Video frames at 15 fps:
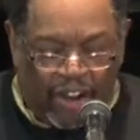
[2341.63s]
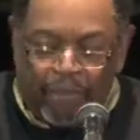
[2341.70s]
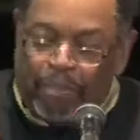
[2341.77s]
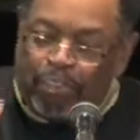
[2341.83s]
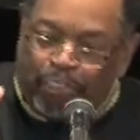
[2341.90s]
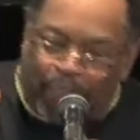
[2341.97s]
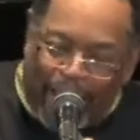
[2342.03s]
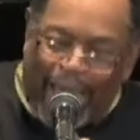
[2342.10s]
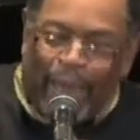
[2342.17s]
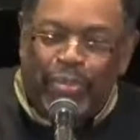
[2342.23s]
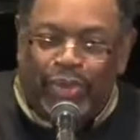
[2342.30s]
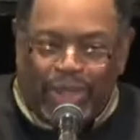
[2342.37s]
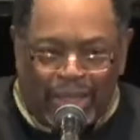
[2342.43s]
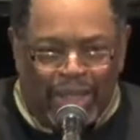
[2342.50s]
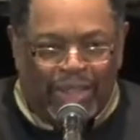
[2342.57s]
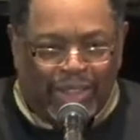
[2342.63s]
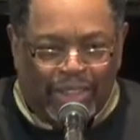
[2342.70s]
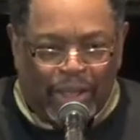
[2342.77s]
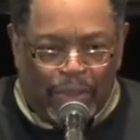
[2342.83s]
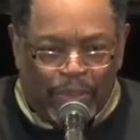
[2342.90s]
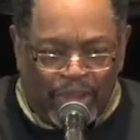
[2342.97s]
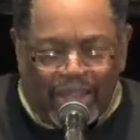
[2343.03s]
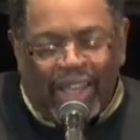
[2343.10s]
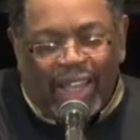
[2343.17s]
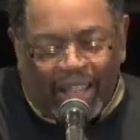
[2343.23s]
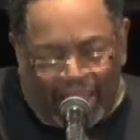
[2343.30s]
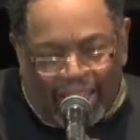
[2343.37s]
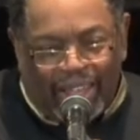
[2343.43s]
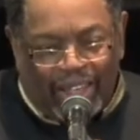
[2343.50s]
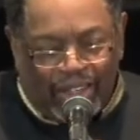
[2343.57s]
of baptism
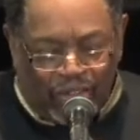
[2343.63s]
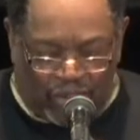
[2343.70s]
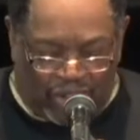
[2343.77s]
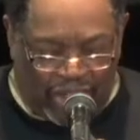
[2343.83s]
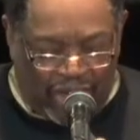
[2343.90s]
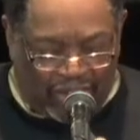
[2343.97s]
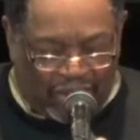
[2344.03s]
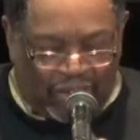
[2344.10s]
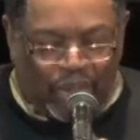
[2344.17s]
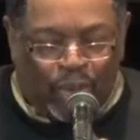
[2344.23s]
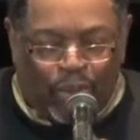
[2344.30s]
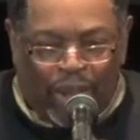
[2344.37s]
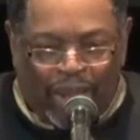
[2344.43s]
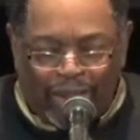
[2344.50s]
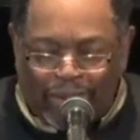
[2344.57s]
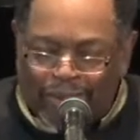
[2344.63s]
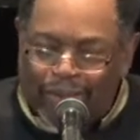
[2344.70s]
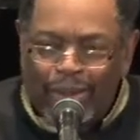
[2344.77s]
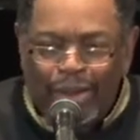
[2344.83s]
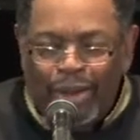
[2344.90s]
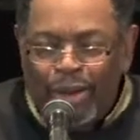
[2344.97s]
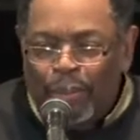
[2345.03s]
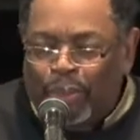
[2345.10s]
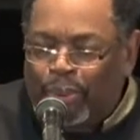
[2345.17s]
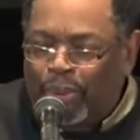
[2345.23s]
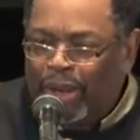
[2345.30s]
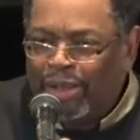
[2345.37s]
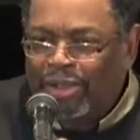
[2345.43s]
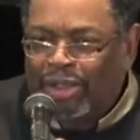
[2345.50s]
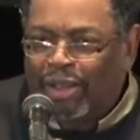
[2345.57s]
in Jesus Christ.
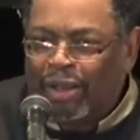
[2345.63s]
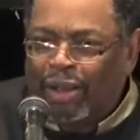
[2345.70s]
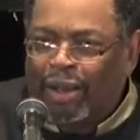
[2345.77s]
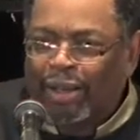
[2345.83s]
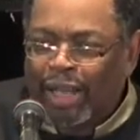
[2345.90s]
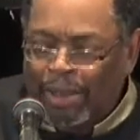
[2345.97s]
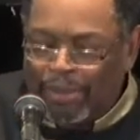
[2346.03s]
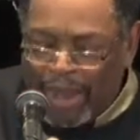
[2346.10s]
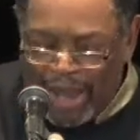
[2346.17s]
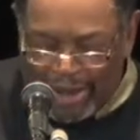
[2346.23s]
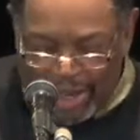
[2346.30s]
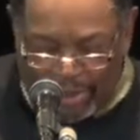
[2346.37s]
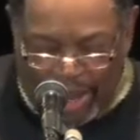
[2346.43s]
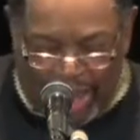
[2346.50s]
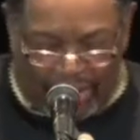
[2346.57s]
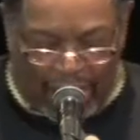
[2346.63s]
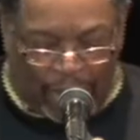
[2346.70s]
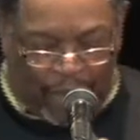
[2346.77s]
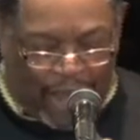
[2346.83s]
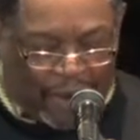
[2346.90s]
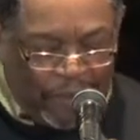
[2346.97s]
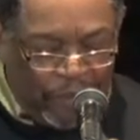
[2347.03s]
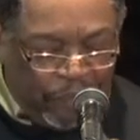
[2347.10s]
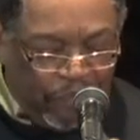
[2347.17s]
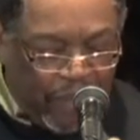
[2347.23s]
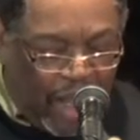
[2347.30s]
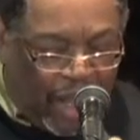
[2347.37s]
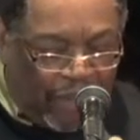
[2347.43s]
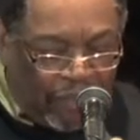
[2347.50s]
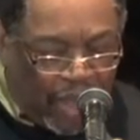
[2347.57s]
Praise God. Amen. Amen. Amen.
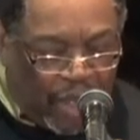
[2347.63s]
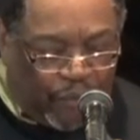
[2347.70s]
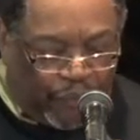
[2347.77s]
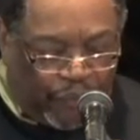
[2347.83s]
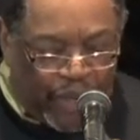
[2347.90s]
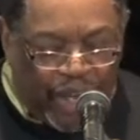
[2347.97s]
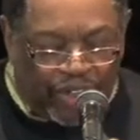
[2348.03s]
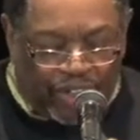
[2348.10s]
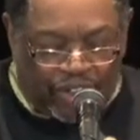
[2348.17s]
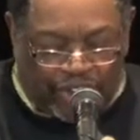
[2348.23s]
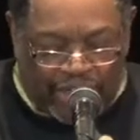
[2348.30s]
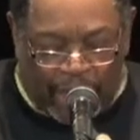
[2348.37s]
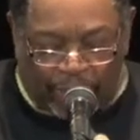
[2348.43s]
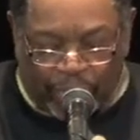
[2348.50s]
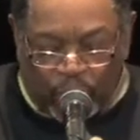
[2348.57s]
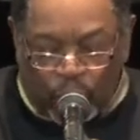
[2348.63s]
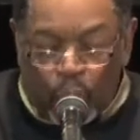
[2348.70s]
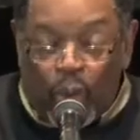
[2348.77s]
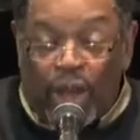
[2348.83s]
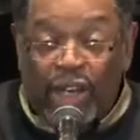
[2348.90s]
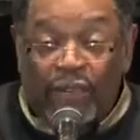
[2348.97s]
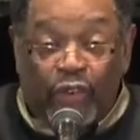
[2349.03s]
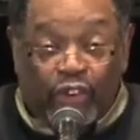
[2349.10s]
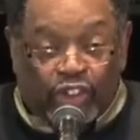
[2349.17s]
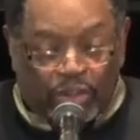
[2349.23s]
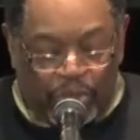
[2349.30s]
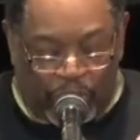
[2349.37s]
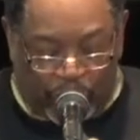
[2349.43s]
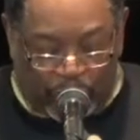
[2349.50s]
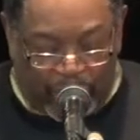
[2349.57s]
Uh, Ephesians chapter 1 and verse
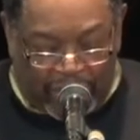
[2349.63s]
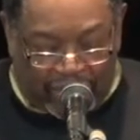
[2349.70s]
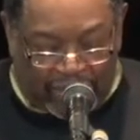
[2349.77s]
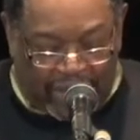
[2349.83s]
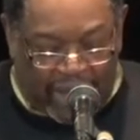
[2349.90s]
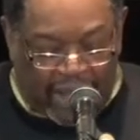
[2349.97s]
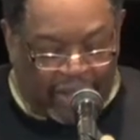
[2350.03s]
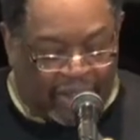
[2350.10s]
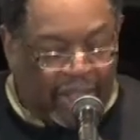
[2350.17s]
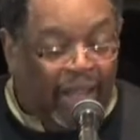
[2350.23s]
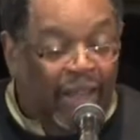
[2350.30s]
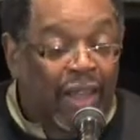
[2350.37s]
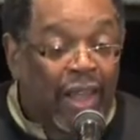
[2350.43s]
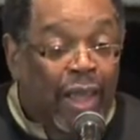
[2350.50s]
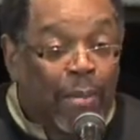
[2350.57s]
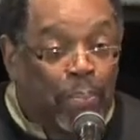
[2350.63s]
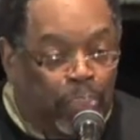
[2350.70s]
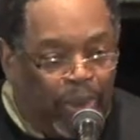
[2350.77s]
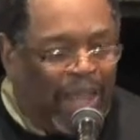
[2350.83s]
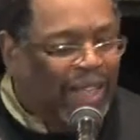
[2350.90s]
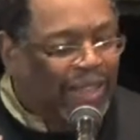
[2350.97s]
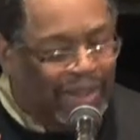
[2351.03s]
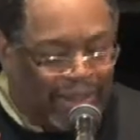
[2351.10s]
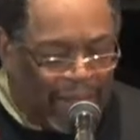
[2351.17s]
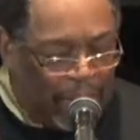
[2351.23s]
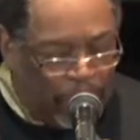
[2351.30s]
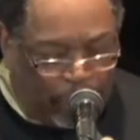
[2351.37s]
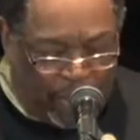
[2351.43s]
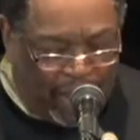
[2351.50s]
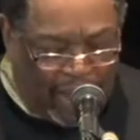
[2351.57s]
number 3 says, uh,
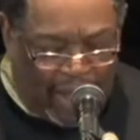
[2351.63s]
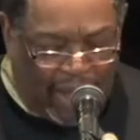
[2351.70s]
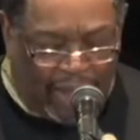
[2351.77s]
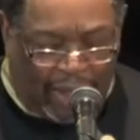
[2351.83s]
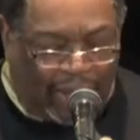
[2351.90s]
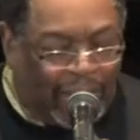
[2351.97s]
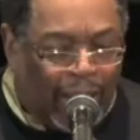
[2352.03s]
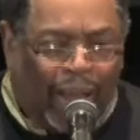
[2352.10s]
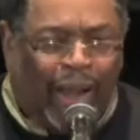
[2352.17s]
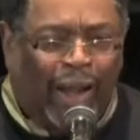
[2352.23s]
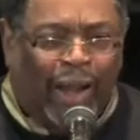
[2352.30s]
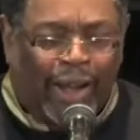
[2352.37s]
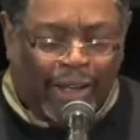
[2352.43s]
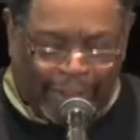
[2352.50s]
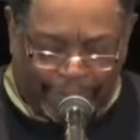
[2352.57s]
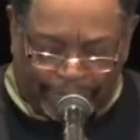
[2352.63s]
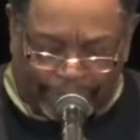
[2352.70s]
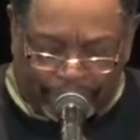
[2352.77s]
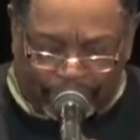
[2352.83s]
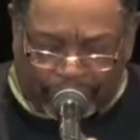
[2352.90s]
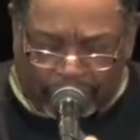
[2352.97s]
Blessed be God